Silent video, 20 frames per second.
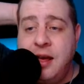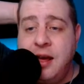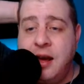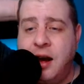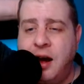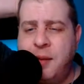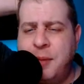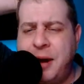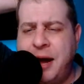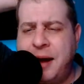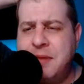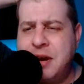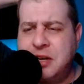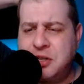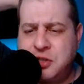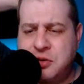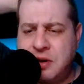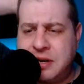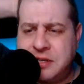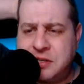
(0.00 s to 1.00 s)
I'm not
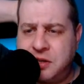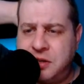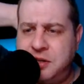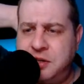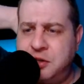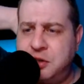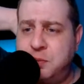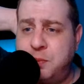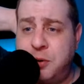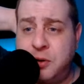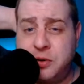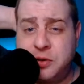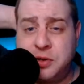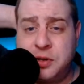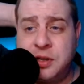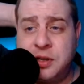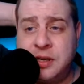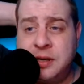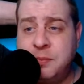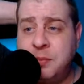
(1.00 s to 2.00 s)
sure I saw yours
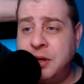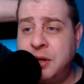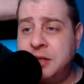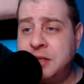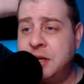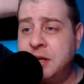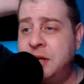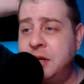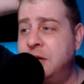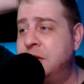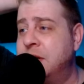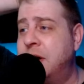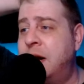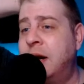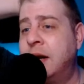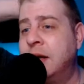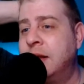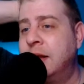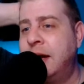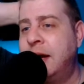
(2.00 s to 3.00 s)
personally, but you're
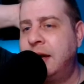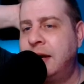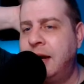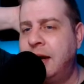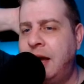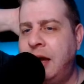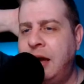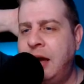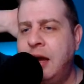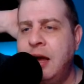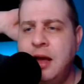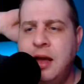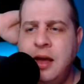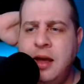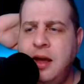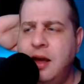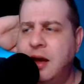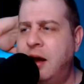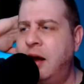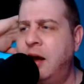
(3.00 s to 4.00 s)
talking like a
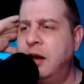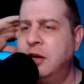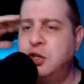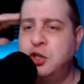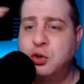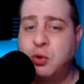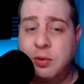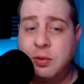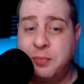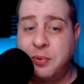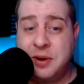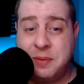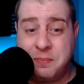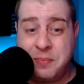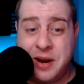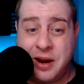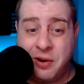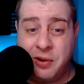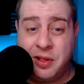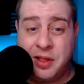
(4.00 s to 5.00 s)
short print
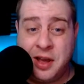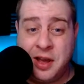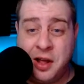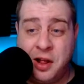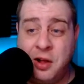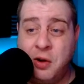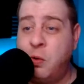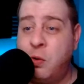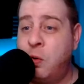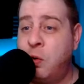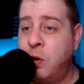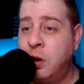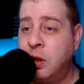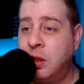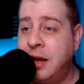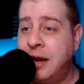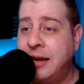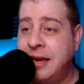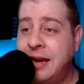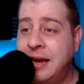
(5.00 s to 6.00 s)
parallel or
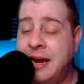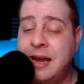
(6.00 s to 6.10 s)
like an